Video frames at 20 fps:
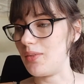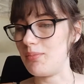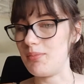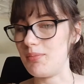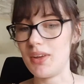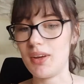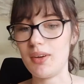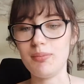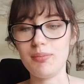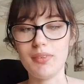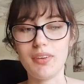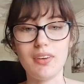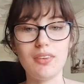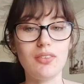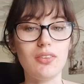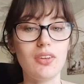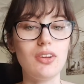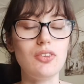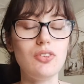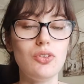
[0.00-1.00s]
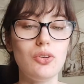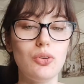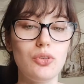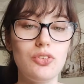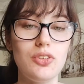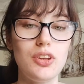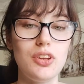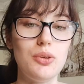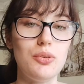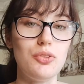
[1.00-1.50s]
Yeah, like I said, you'll
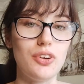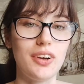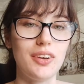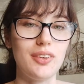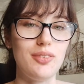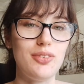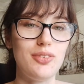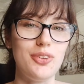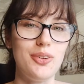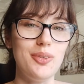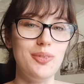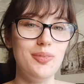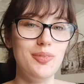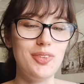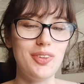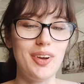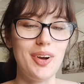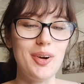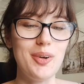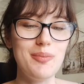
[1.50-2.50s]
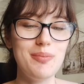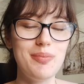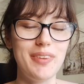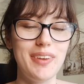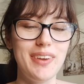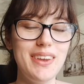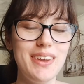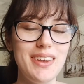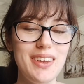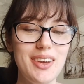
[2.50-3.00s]
see new dragons soon, so
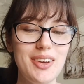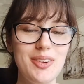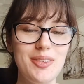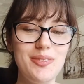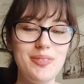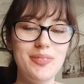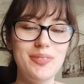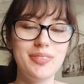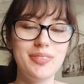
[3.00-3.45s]
thank you.